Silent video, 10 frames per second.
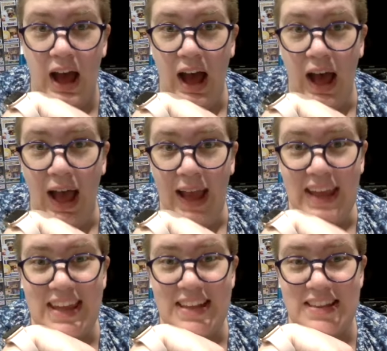I
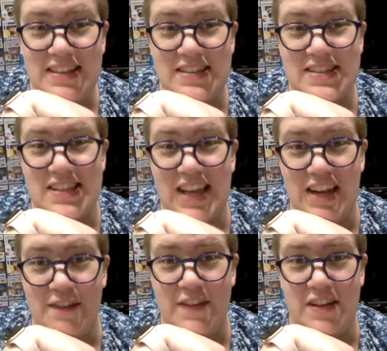get the slight
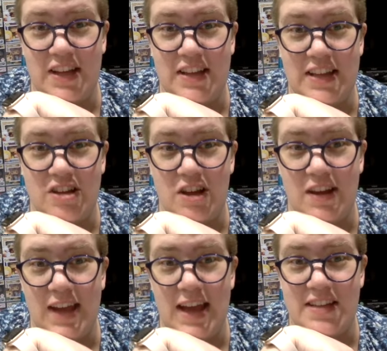feeling that Don
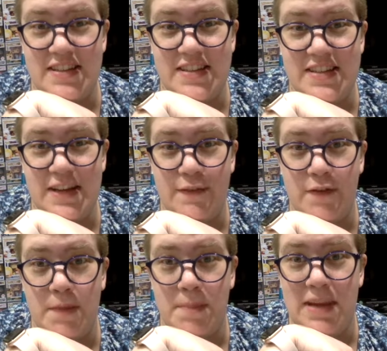Callis is in
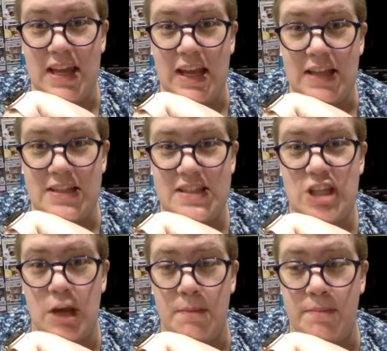for a beating at
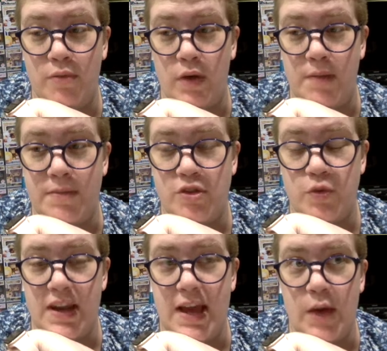some point
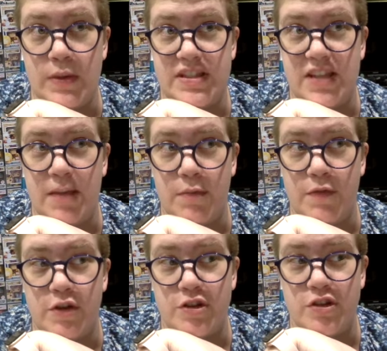between now and
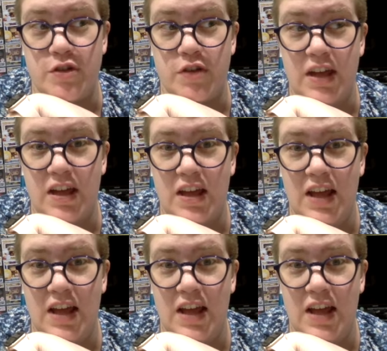Slammiversary.